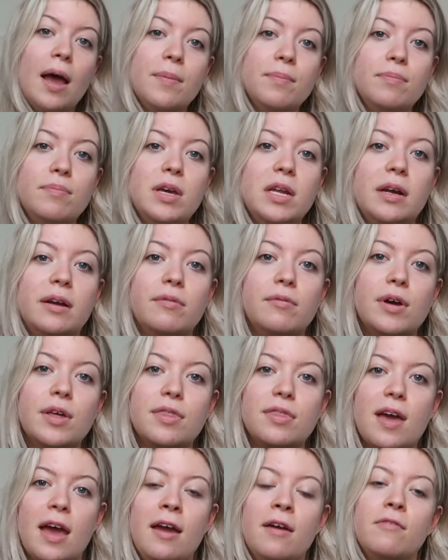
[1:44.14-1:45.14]
I'm meeting
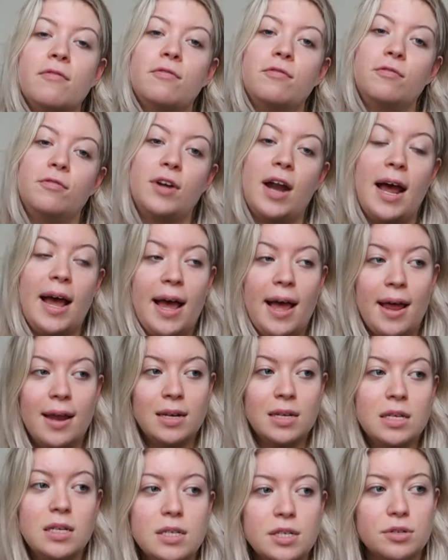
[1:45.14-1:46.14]
with a
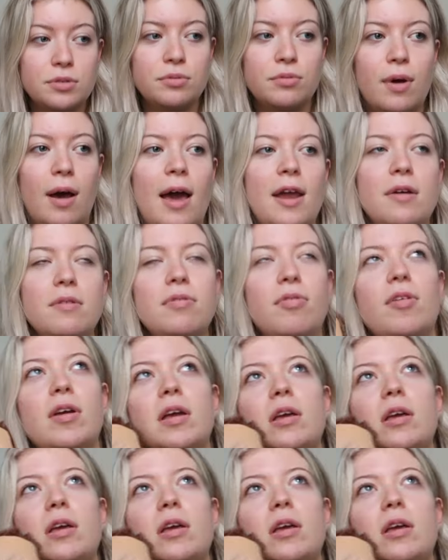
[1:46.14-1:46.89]
friend who I don't